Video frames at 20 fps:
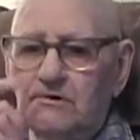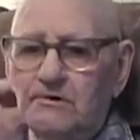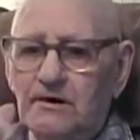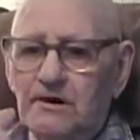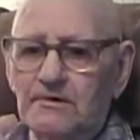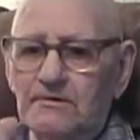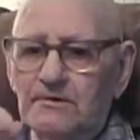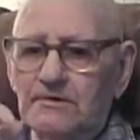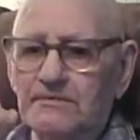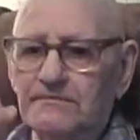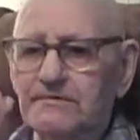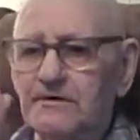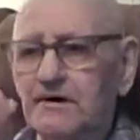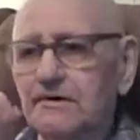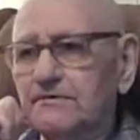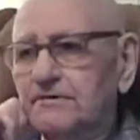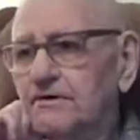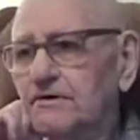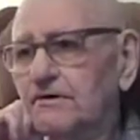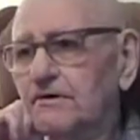No, I lived
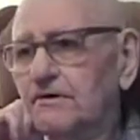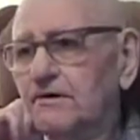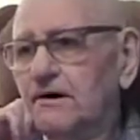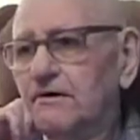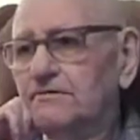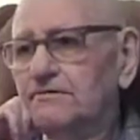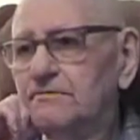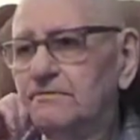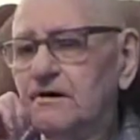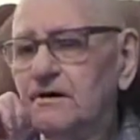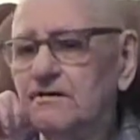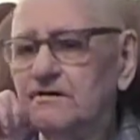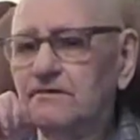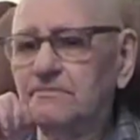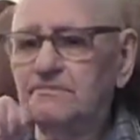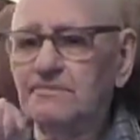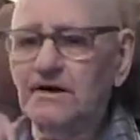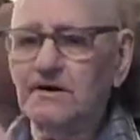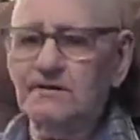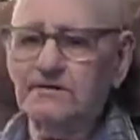down here. I
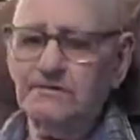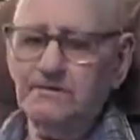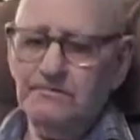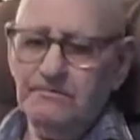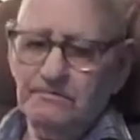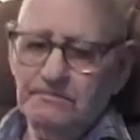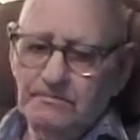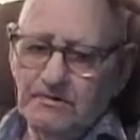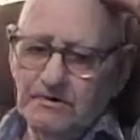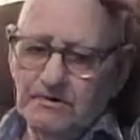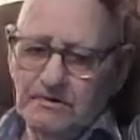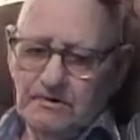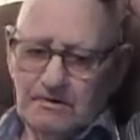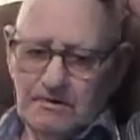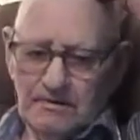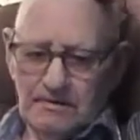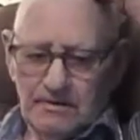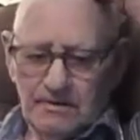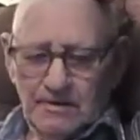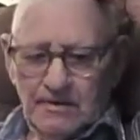come down here with my,
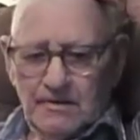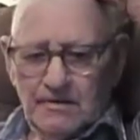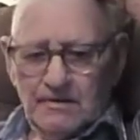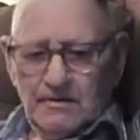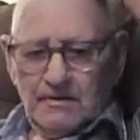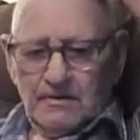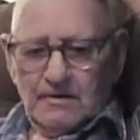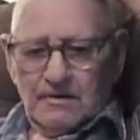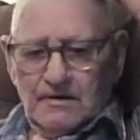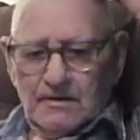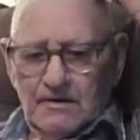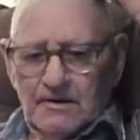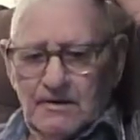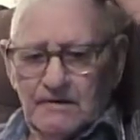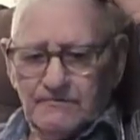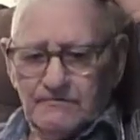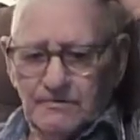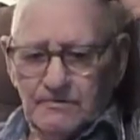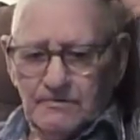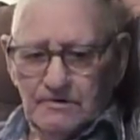
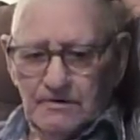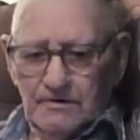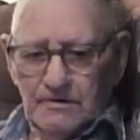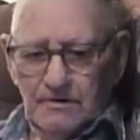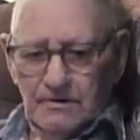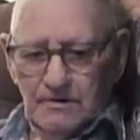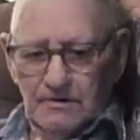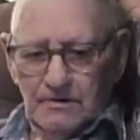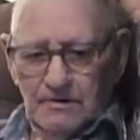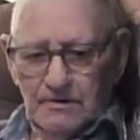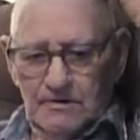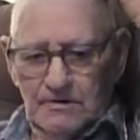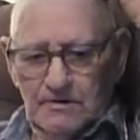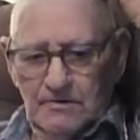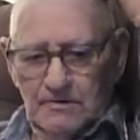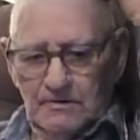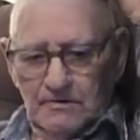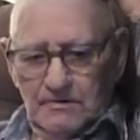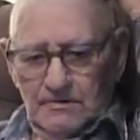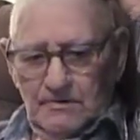after they
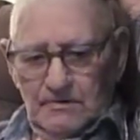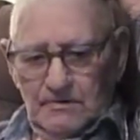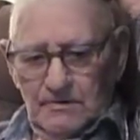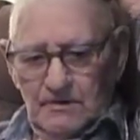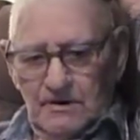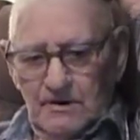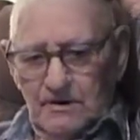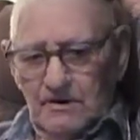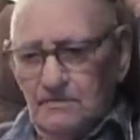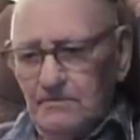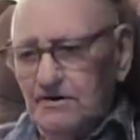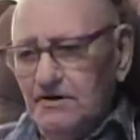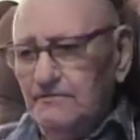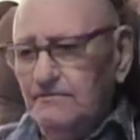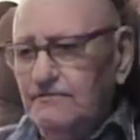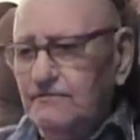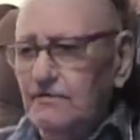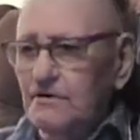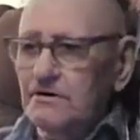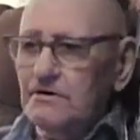had a big
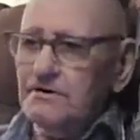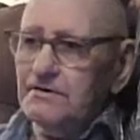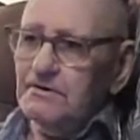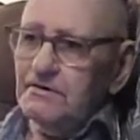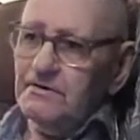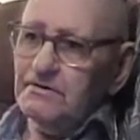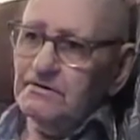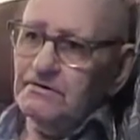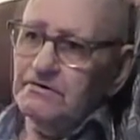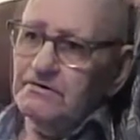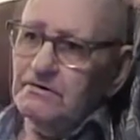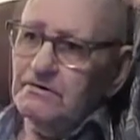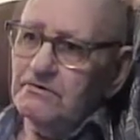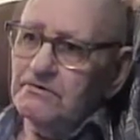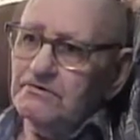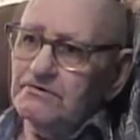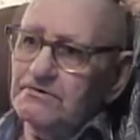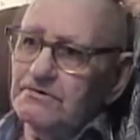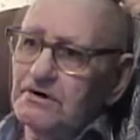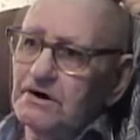flood here, you know,
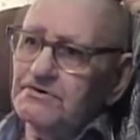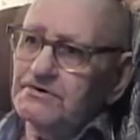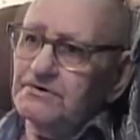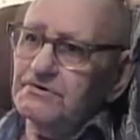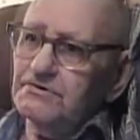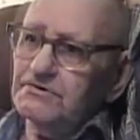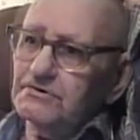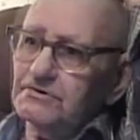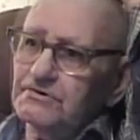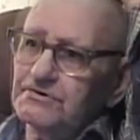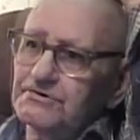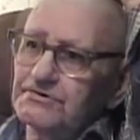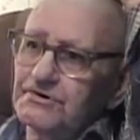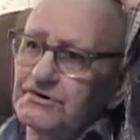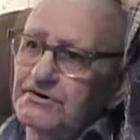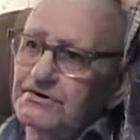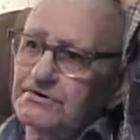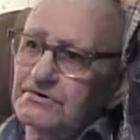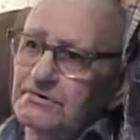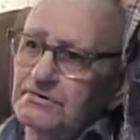in
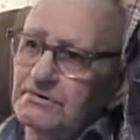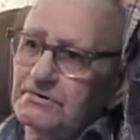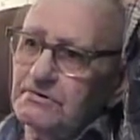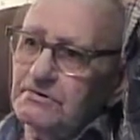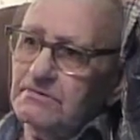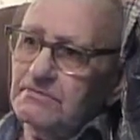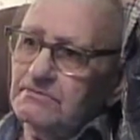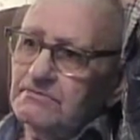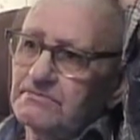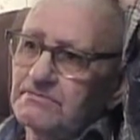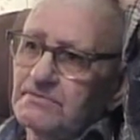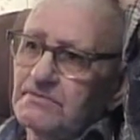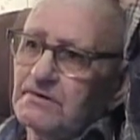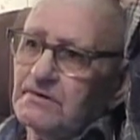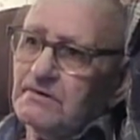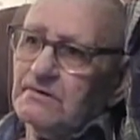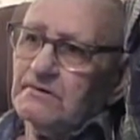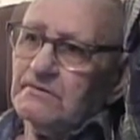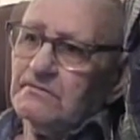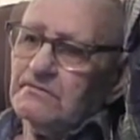1936.
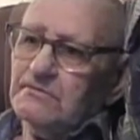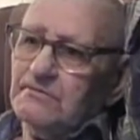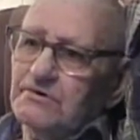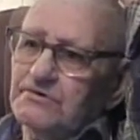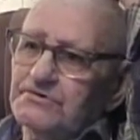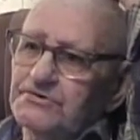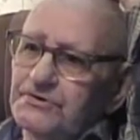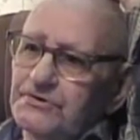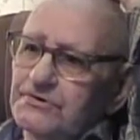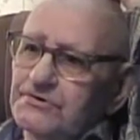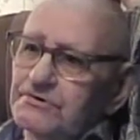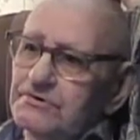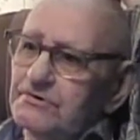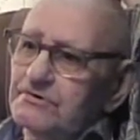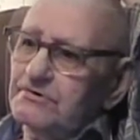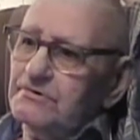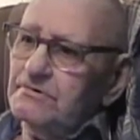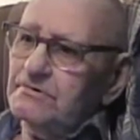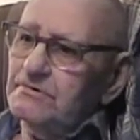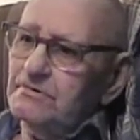My sister
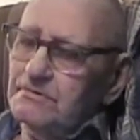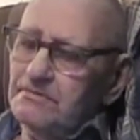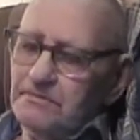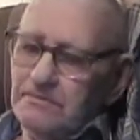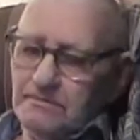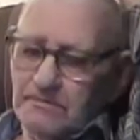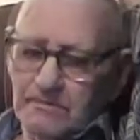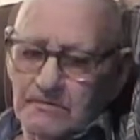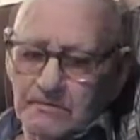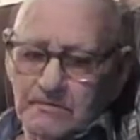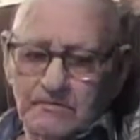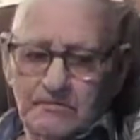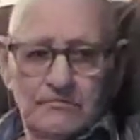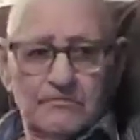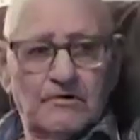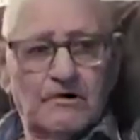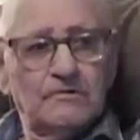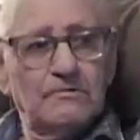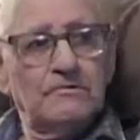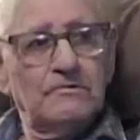and
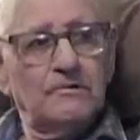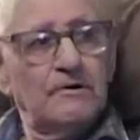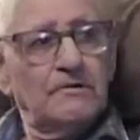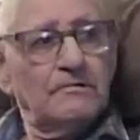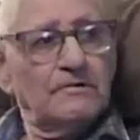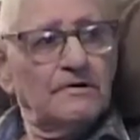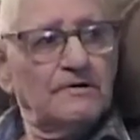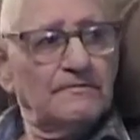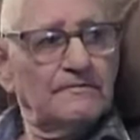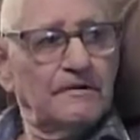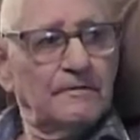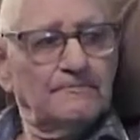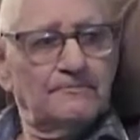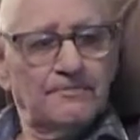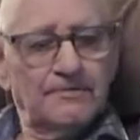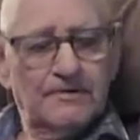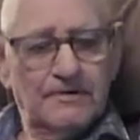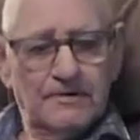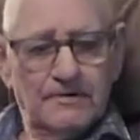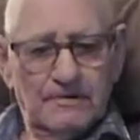brother-in-law lived up
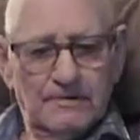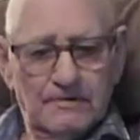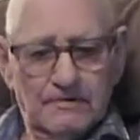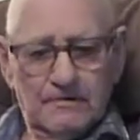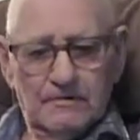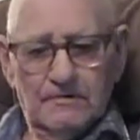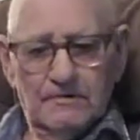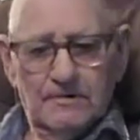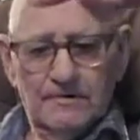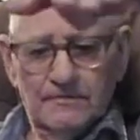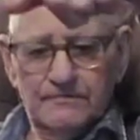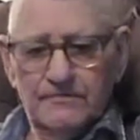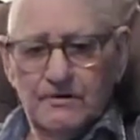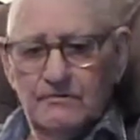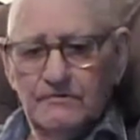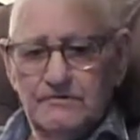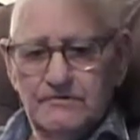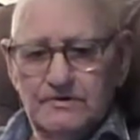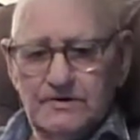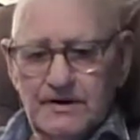here, or lived
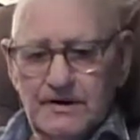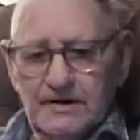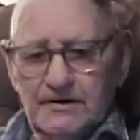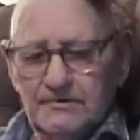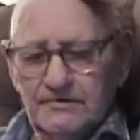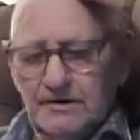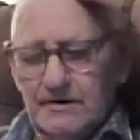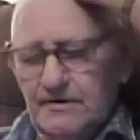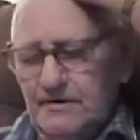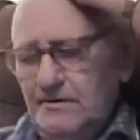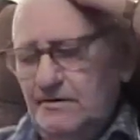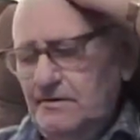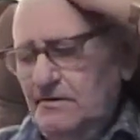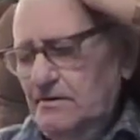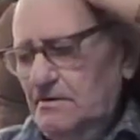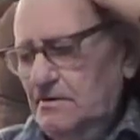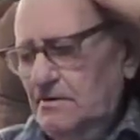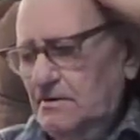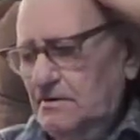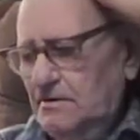over in town there.
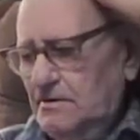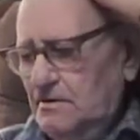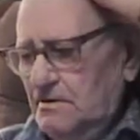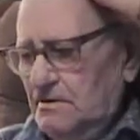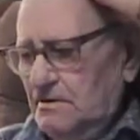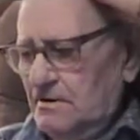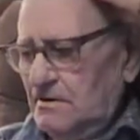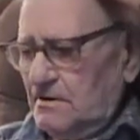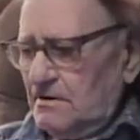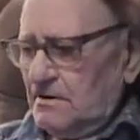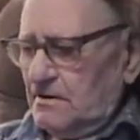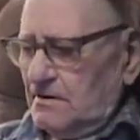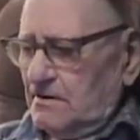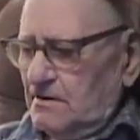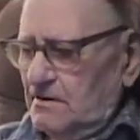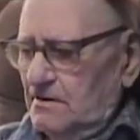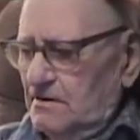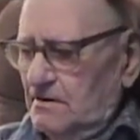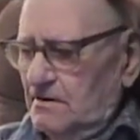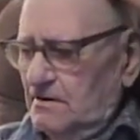
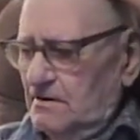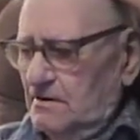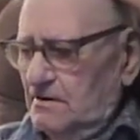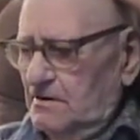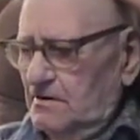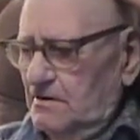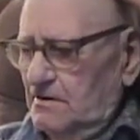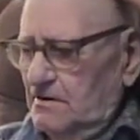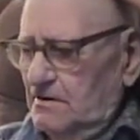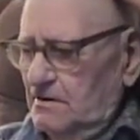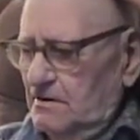And the